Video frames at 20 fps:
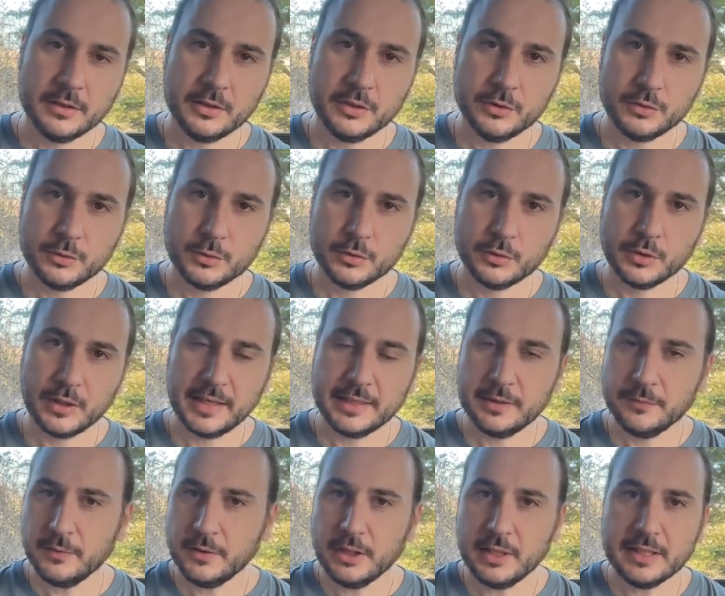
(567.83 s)
you at
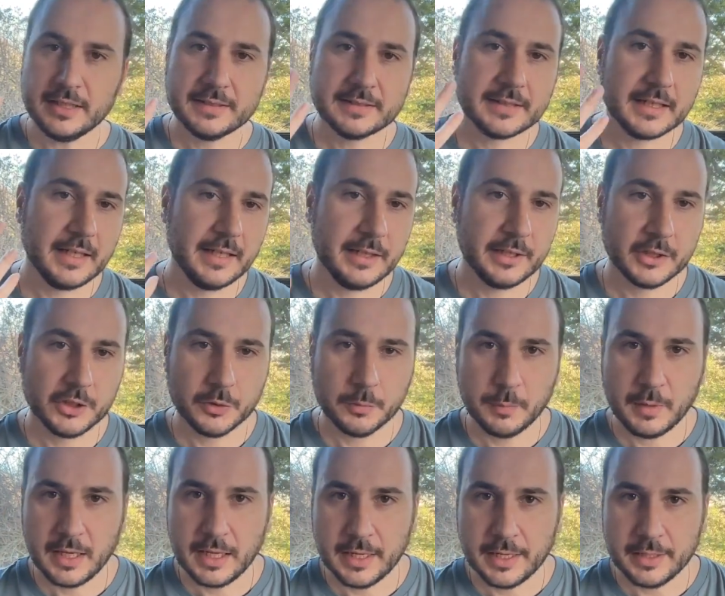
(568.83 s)
the very least clear your
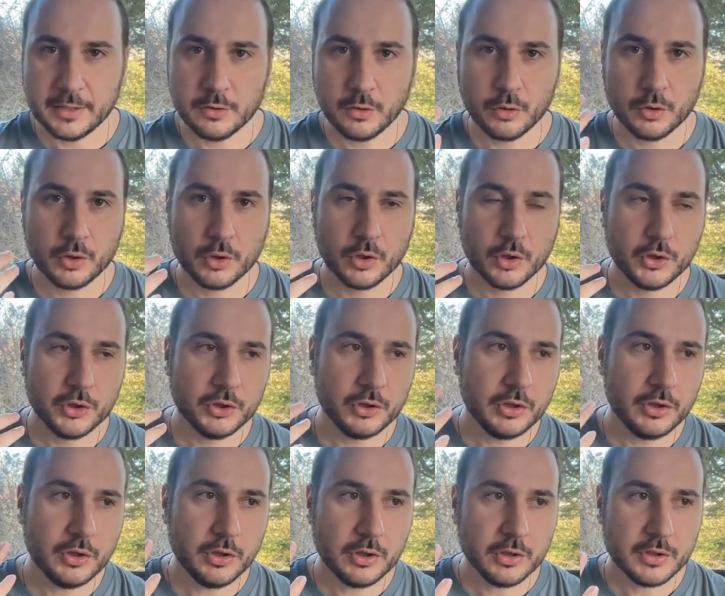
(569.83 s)
mind, or you
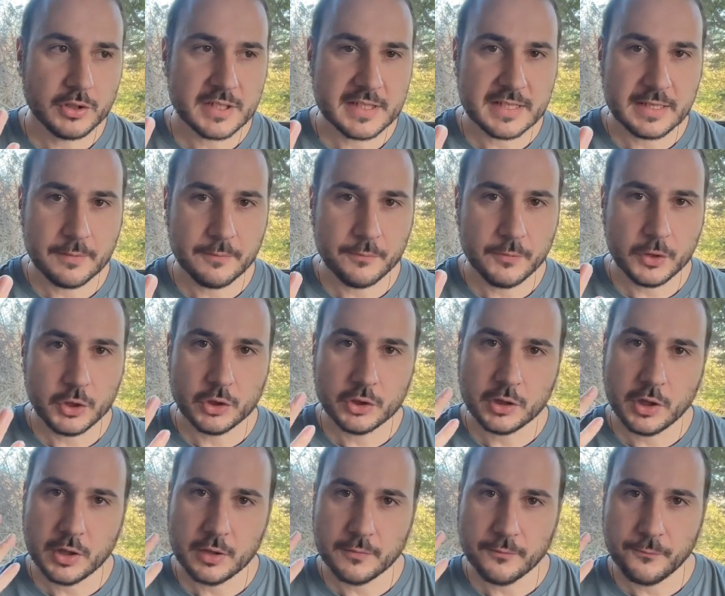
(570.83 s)
learn something, you're
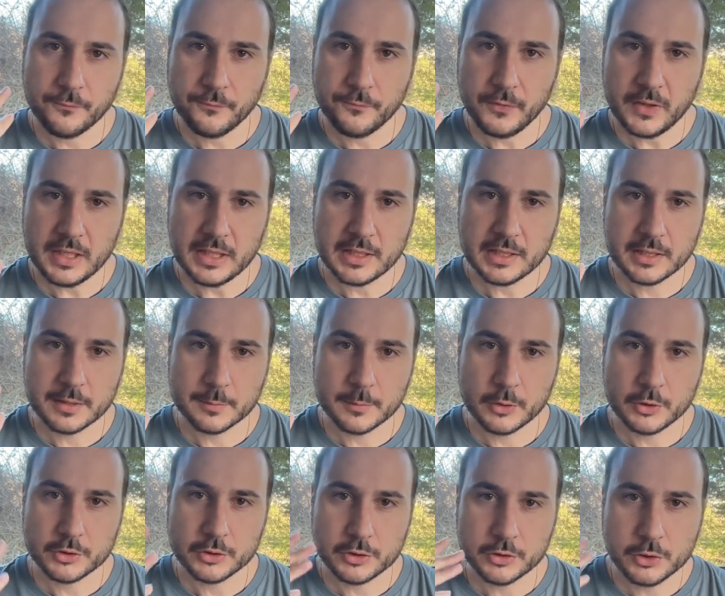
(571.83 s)
not thinking
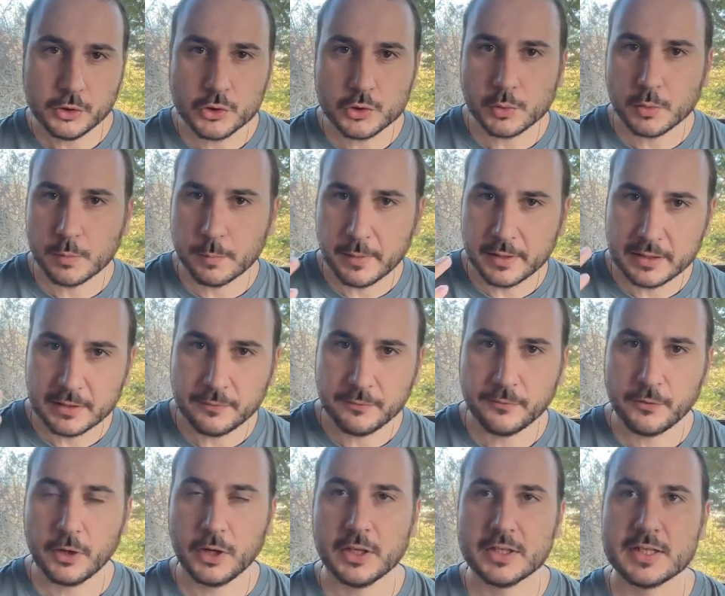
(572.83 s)
about your usual repetitive
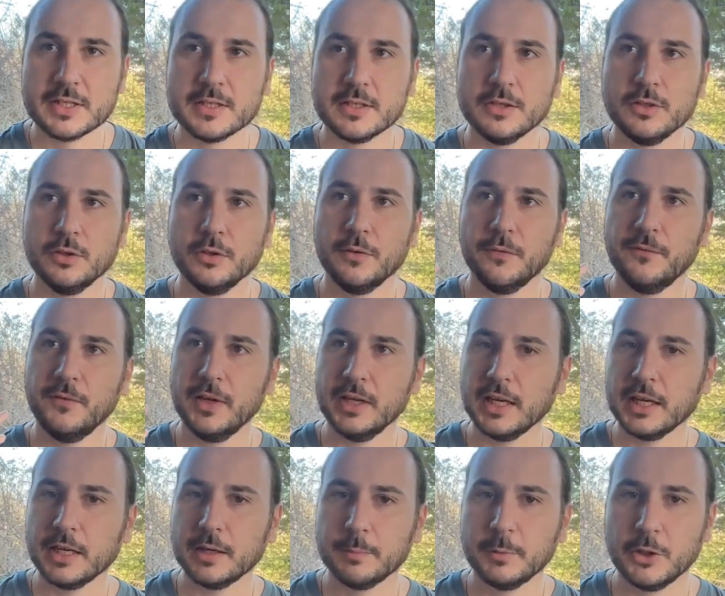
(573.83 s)
thoughts, you're
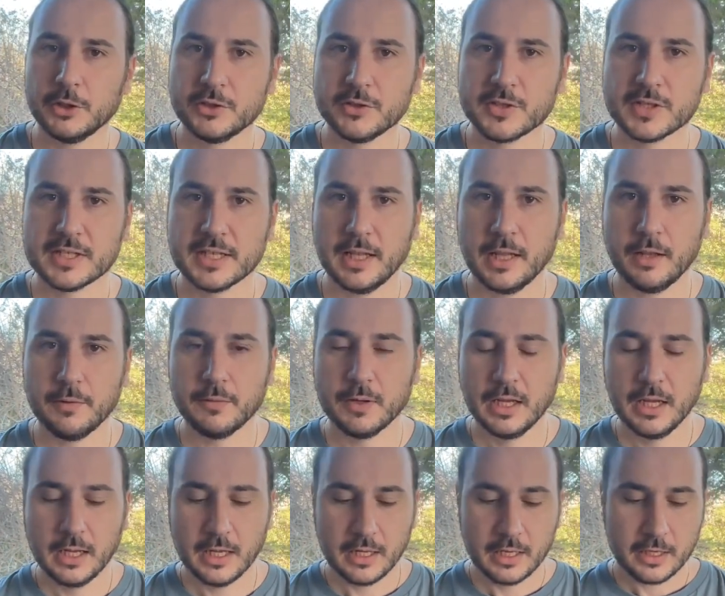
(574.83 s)
thinking about yourself,
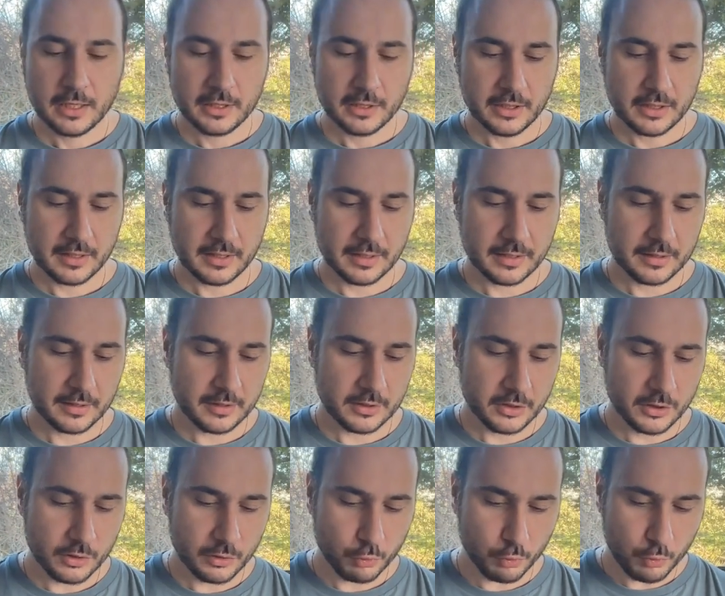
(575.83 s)

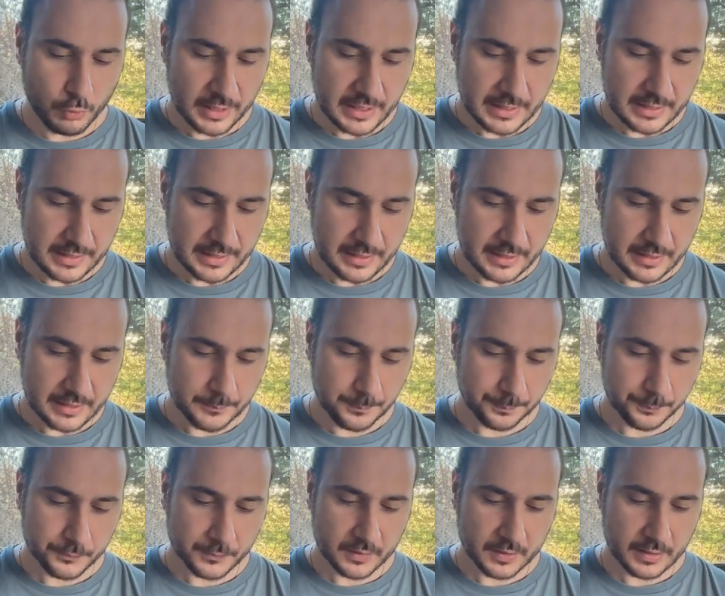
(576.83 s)
you're really
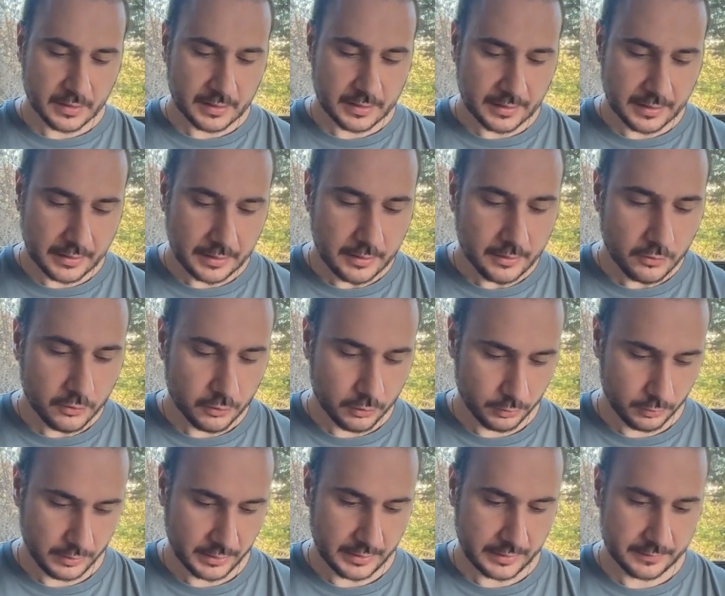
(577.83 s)

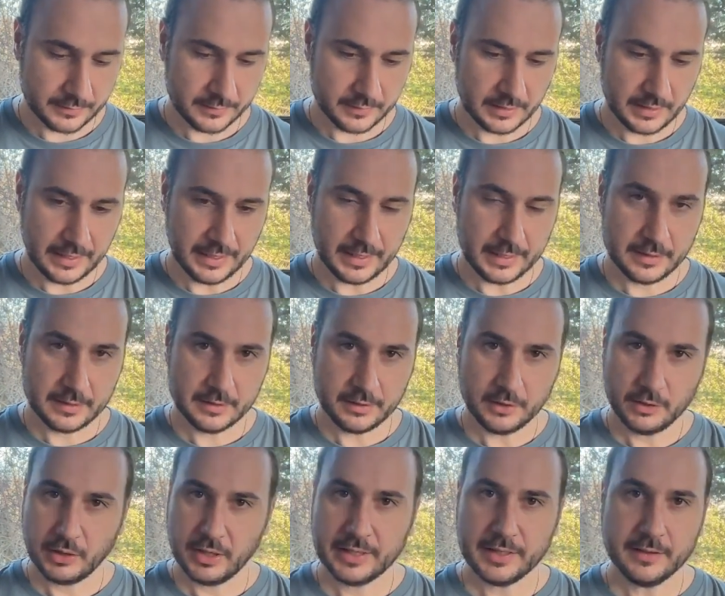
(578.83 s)
into it. And
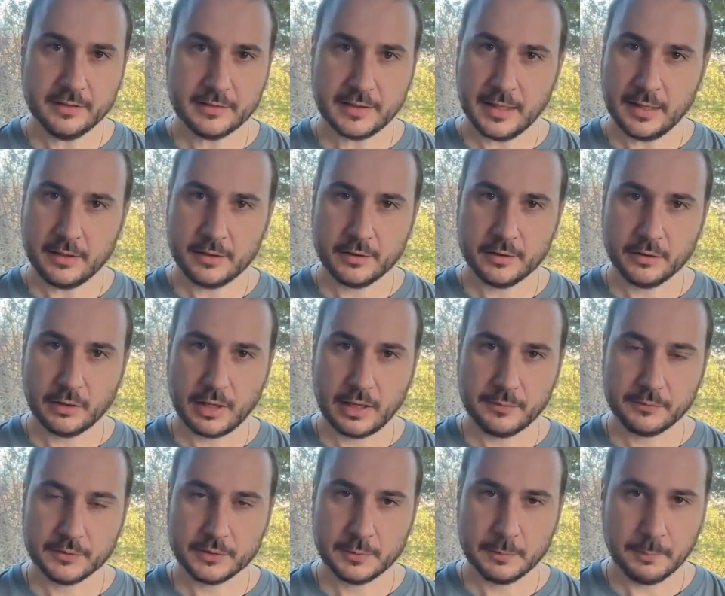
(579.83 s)
I can tell you,
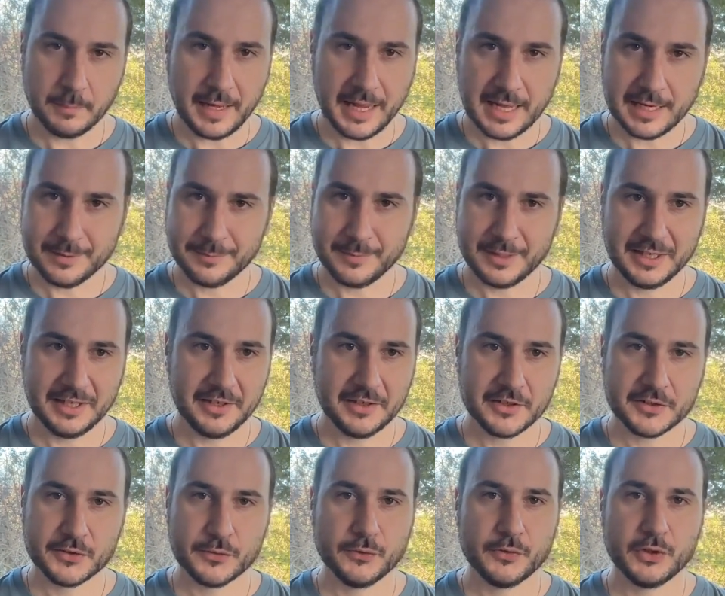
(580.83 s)
after many, many
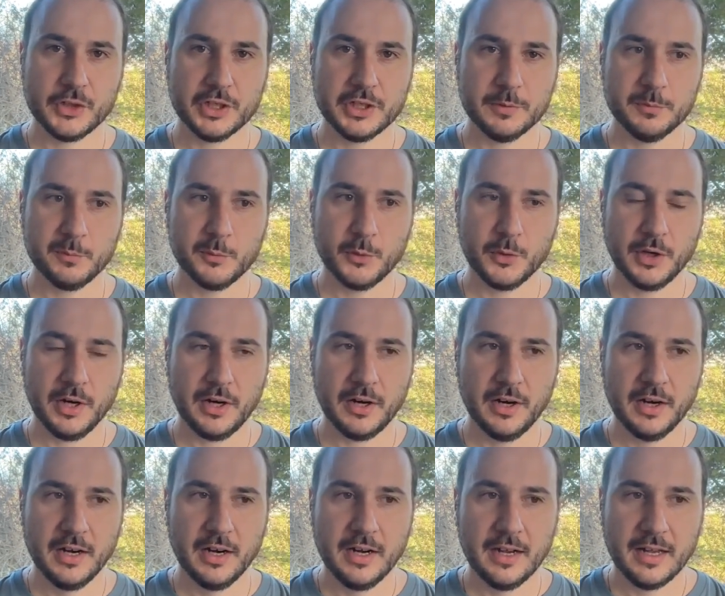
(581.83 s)
years of drinking
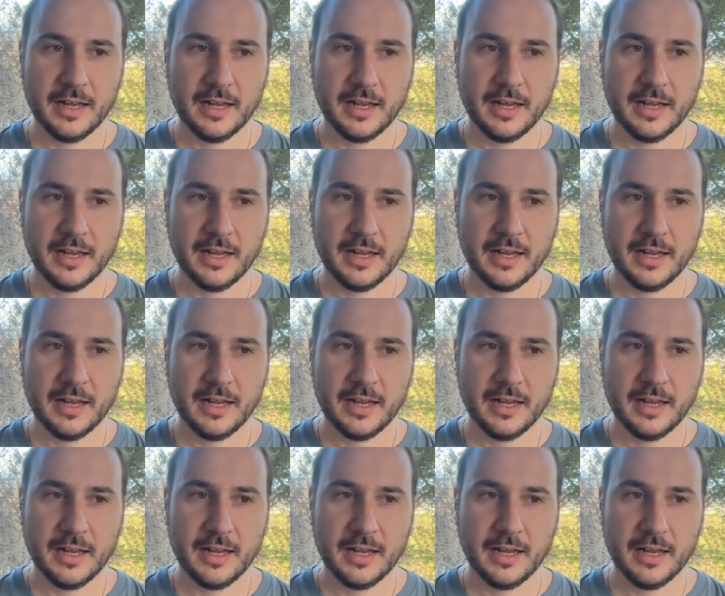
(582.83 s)
puerh,